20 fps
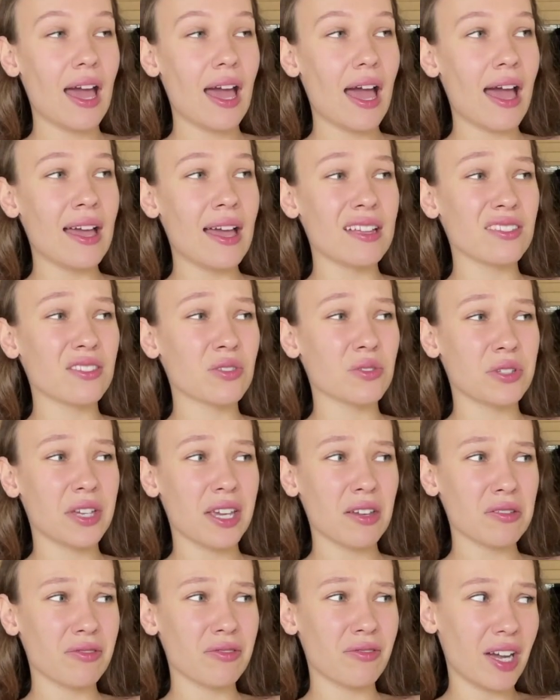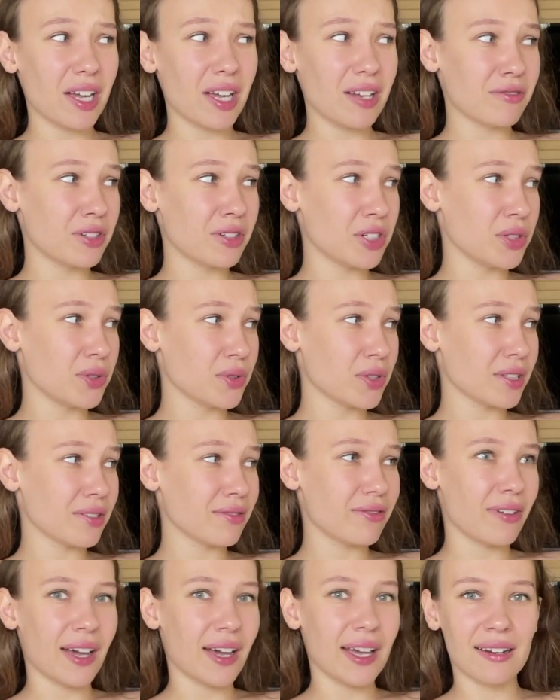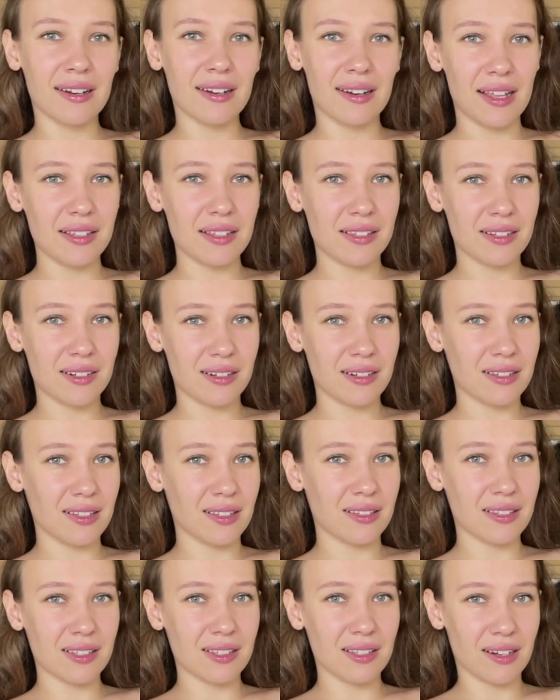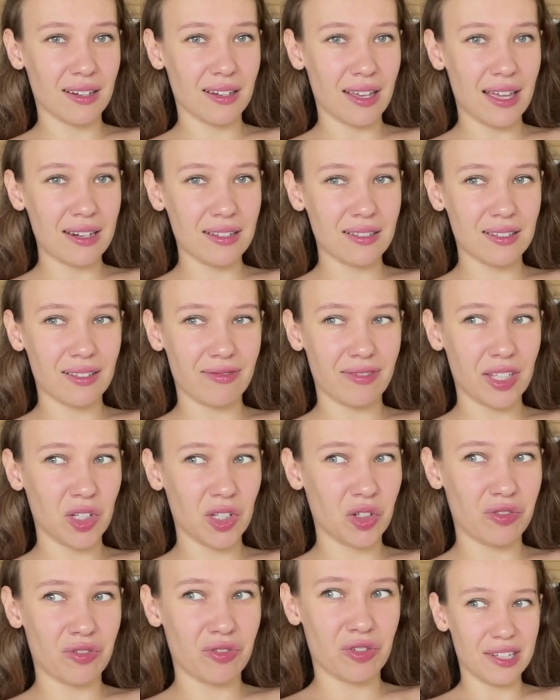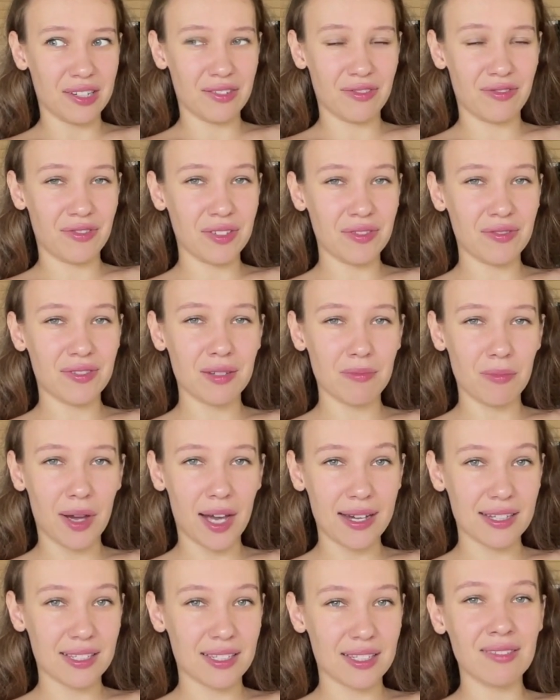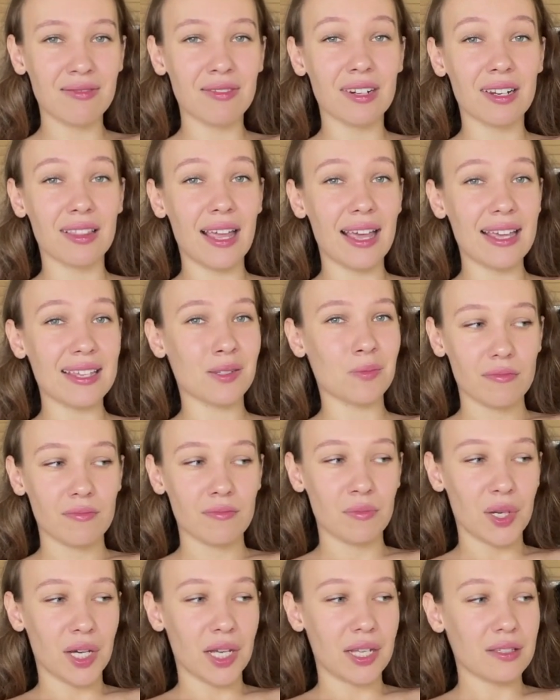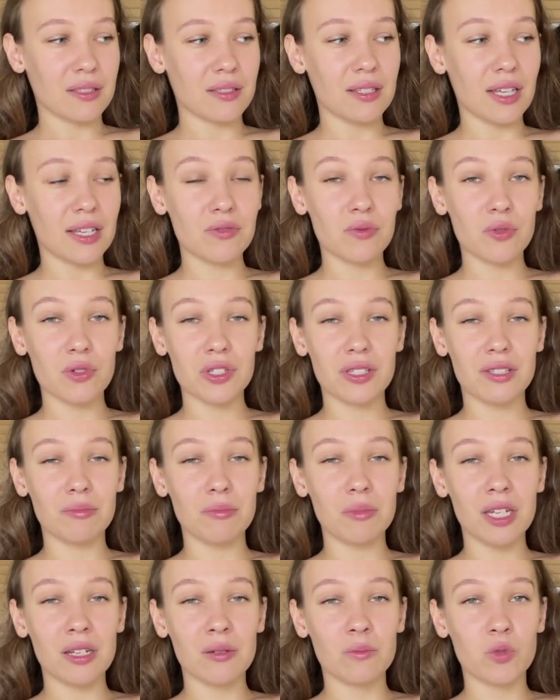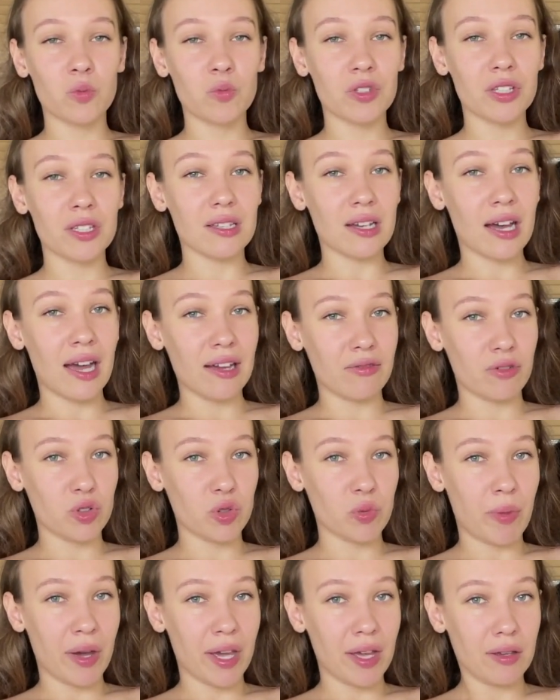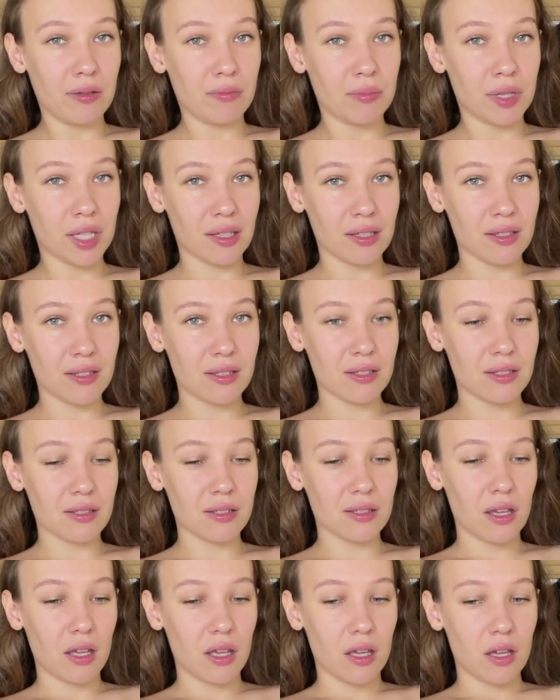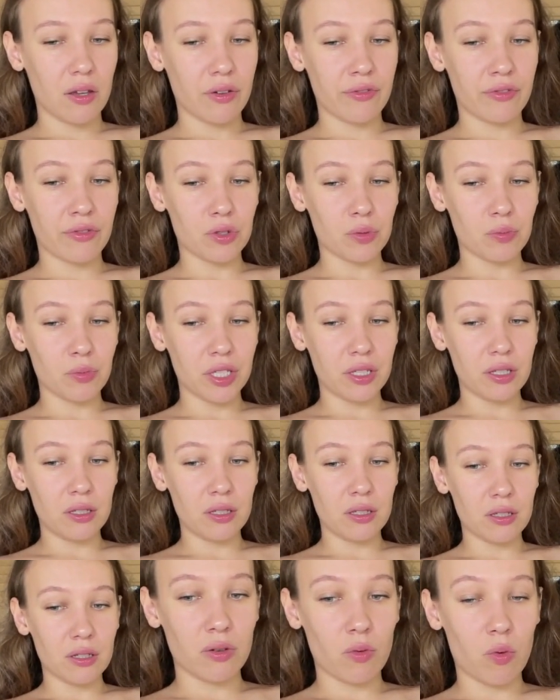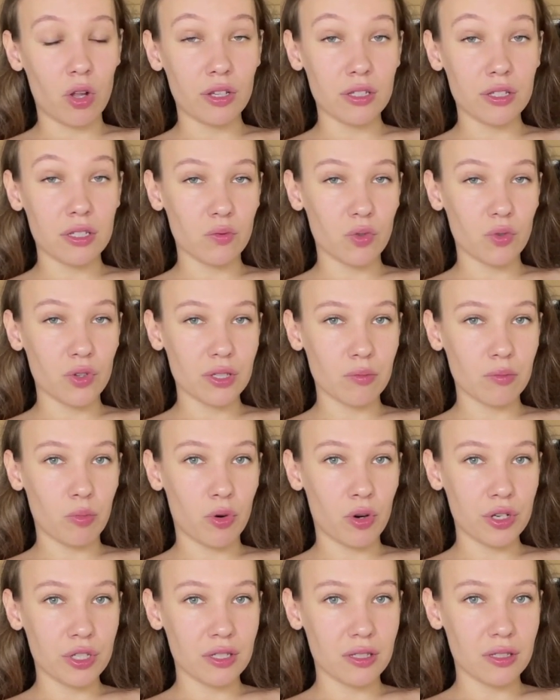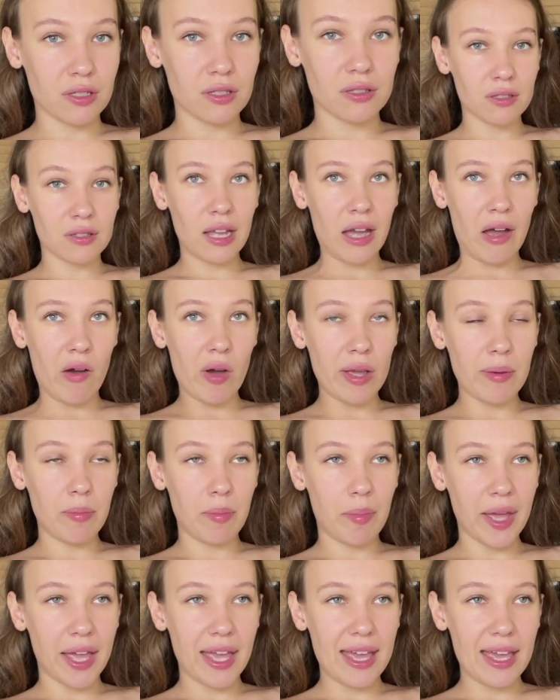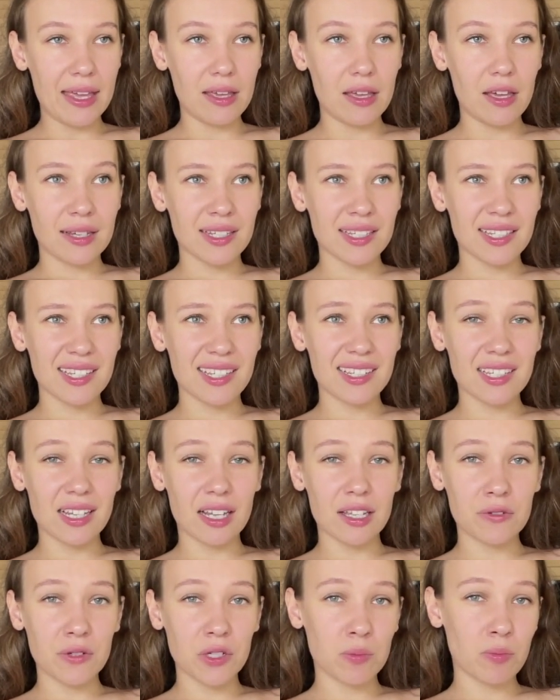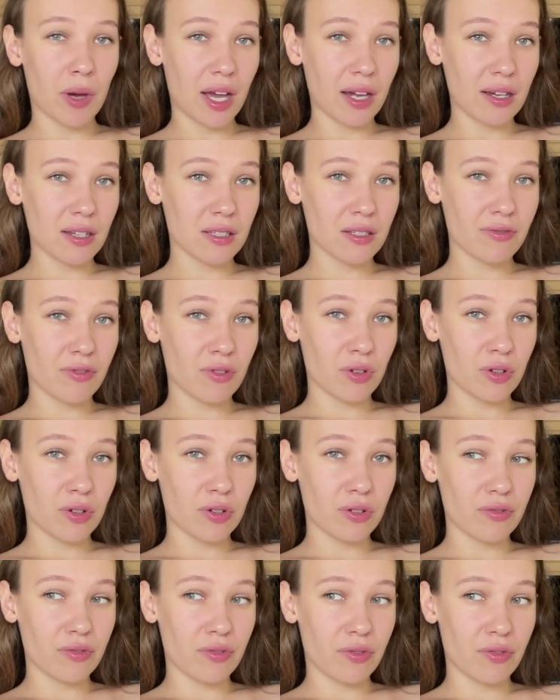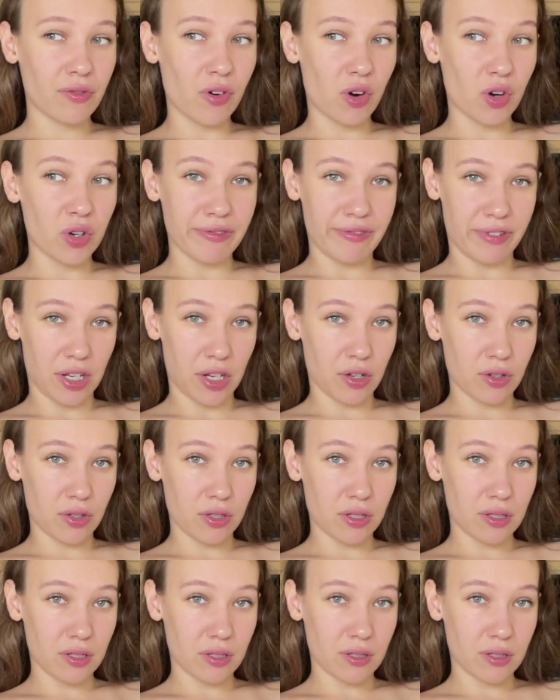And today on Fiverr you can find an editor that is gonna edit a video for $50, even less. But that was the minimum that I would pay, because for me quality was important. Now I pay $600 for 4 videos,